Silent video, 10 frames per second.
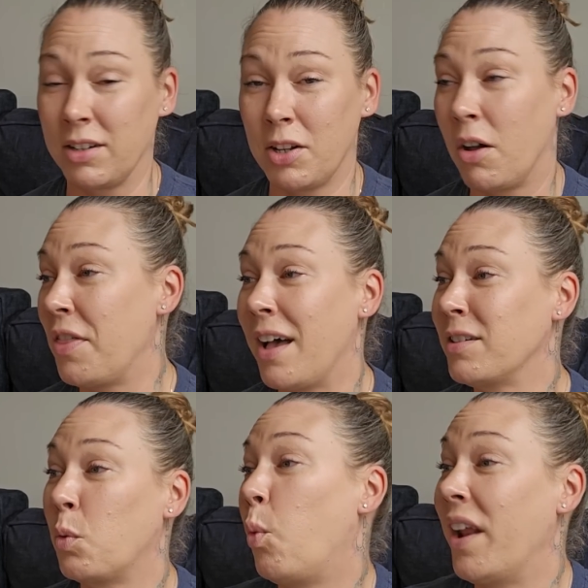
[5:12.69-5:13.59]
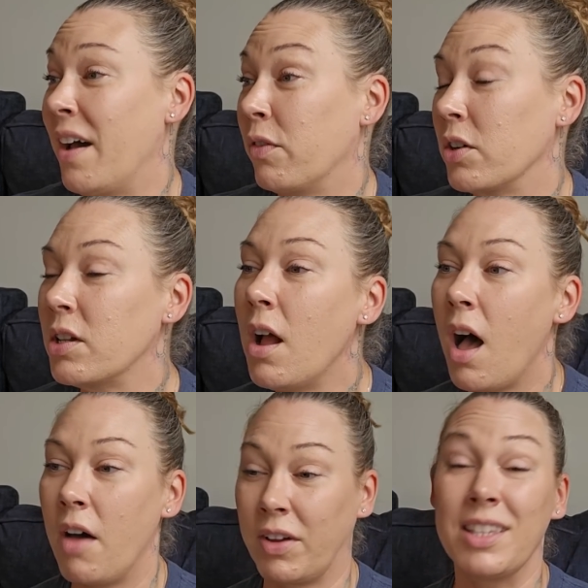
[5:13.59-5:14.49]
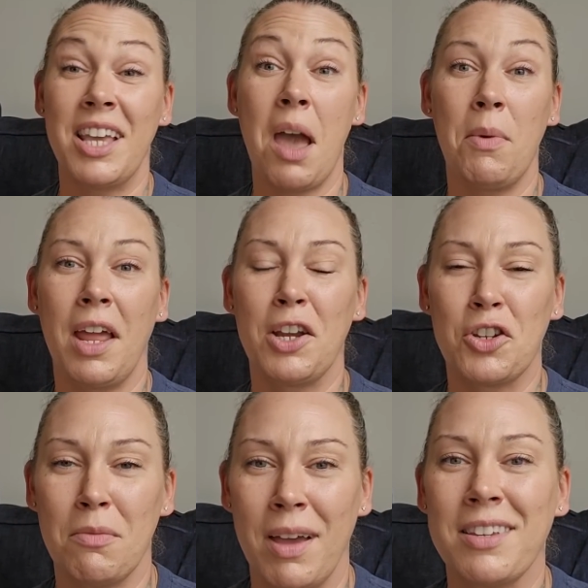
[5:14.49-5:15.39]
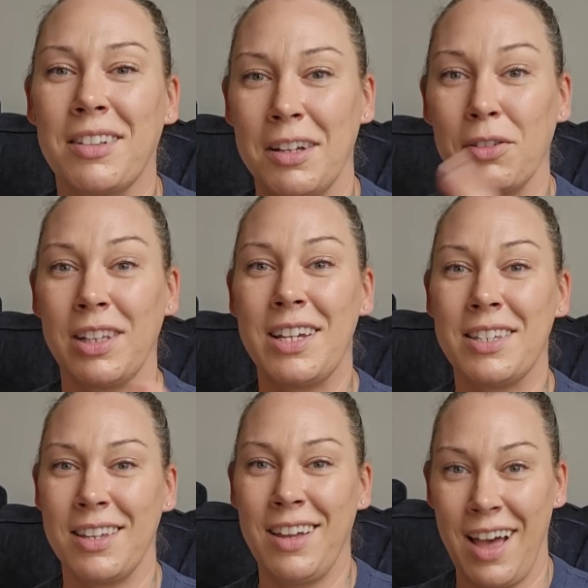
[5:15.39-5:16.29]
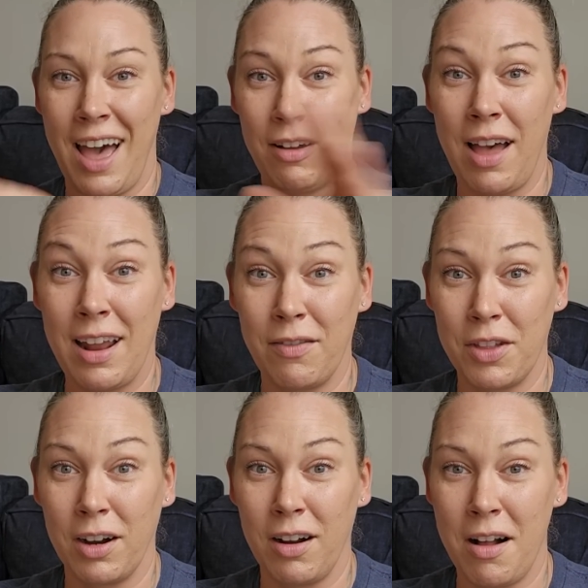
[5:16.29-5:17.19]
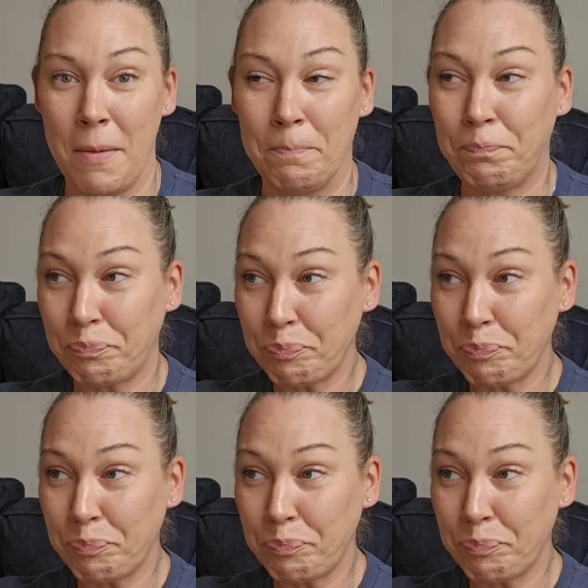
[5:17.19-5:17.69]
So a thousand whatevers of contamination basically released out, out of their um,